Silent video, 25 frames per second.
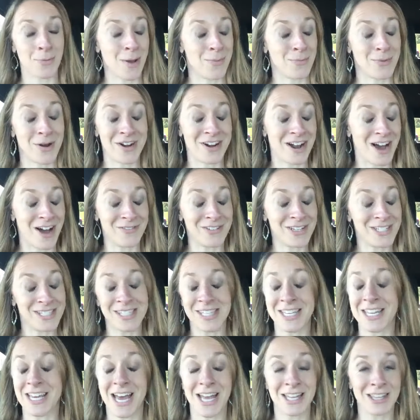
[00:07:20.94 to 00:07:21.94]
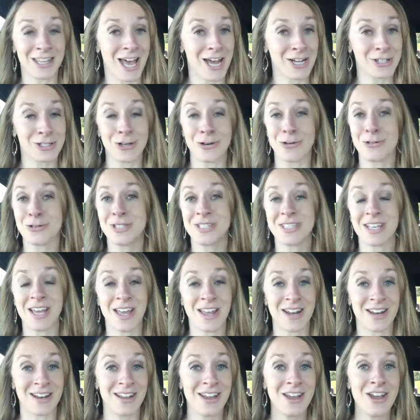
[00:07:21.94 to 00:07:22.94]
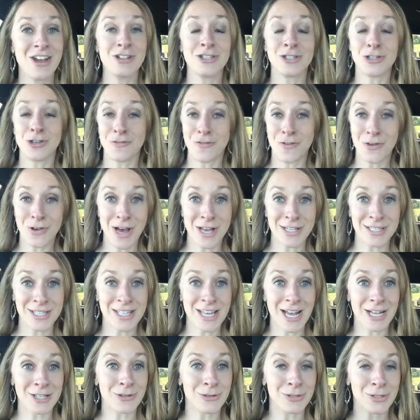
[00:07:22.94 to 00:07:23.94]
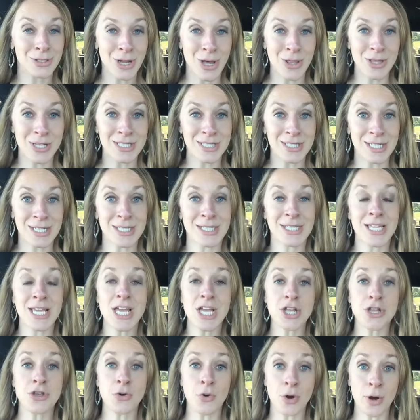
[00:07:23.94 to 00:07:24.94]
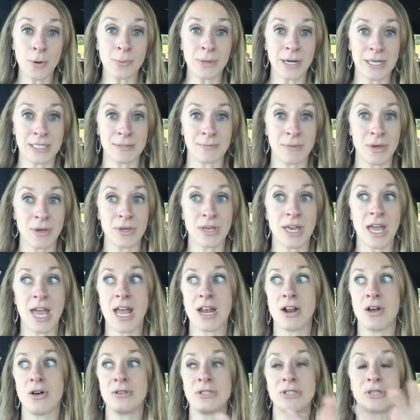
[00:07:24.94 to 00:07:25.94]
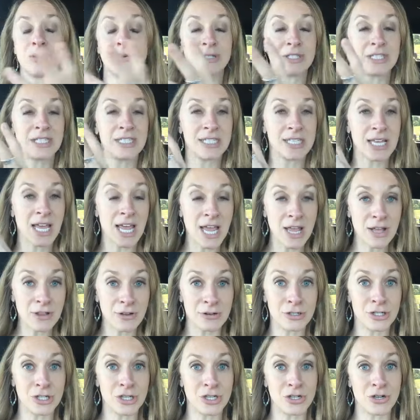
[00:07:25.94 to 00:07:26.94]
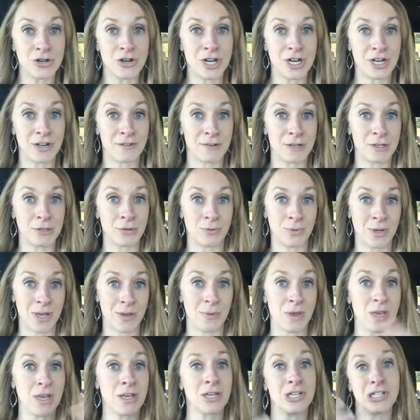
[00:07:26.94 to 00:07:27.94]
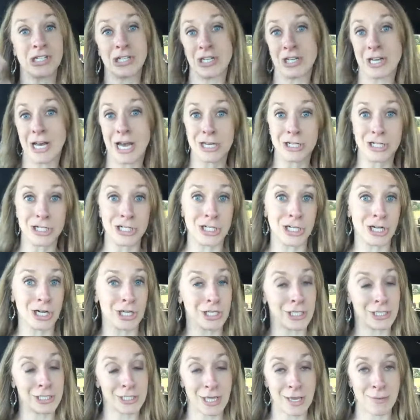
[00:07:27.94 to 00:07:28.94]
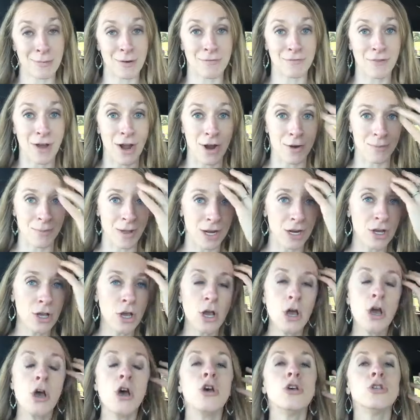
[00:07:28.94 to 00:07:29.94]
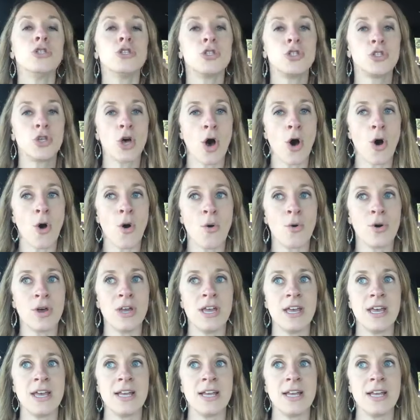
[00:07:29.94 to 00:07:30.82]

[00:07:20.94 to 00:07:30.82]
membrane, obviously, and lactose and 2 fucosyl and all these things in your breast milk. And also, it's tailored to your individual baby because you guys share the same environment. So,